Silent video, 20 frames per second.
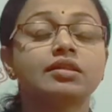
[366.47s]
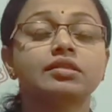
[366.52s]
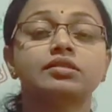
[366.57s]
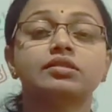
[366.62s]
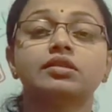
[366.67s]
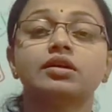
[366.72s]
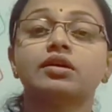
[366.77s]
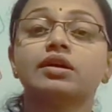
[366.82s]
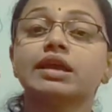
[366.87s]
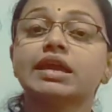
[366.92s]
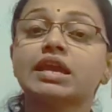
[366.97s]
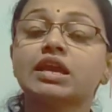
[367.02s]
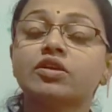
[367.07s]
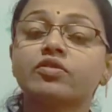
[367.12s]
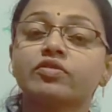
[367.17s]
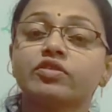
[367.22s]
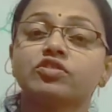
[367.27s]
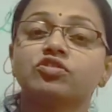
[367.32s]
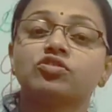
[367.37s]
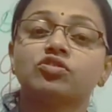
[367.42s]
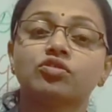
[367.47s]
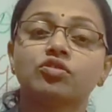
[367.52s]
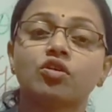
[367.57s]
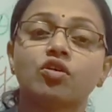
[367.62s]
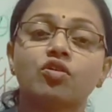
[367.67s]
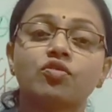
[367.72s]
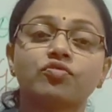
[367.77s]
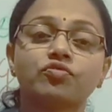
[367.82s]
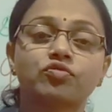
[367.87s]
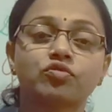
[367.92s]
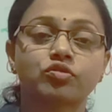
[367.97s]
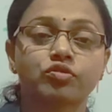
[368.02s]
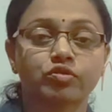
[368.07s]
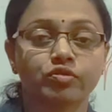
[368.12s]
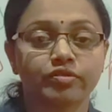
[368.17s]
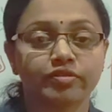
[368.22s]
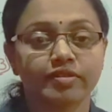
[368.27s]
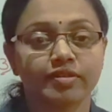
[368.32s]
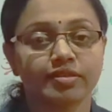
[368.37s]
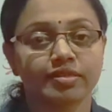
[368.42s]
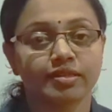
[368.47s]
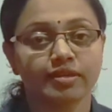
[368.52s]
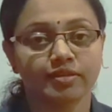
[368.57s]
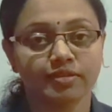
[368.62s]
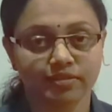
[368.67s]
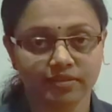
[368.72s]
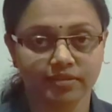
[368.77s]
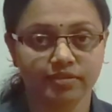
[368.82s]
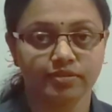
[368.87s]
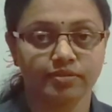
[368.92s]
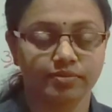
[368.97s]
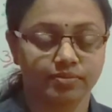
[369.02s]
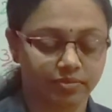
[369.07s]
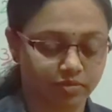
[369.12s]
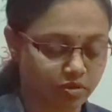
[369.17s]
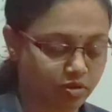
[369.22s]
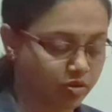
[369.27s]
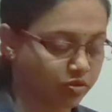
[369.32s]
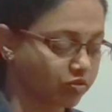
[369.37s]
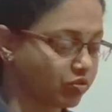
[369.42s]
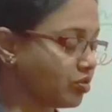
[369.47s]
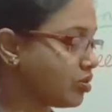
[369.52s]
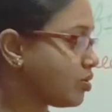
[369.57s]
the equation of photosynthesis. You have to